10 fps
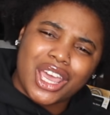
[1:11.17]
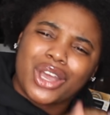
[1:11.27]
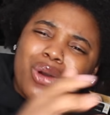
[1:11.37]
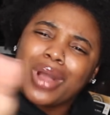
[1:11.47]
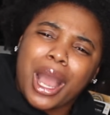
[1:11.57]

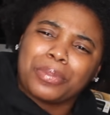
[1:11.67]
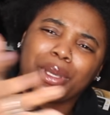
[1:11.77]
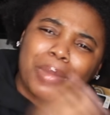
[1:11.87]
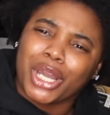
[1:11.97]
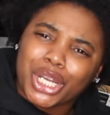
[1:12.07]
go cop
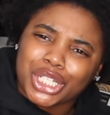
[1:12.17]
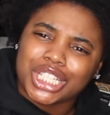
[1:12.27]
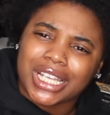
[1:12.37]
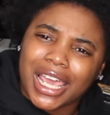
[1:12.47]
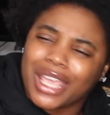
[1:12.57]
your
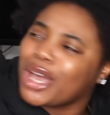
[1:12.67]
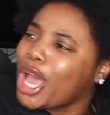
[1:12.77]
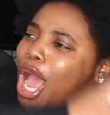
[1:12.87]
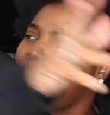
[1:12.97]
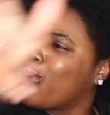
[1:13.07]
merch. Like,
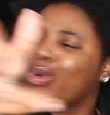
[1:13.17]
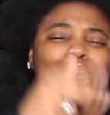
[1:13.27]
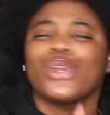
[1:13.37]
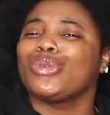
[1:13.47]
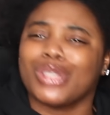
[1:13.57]
what
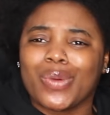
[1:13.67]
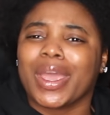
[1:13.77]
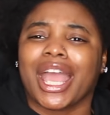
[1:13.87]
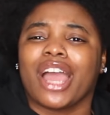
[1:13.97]
are you doing?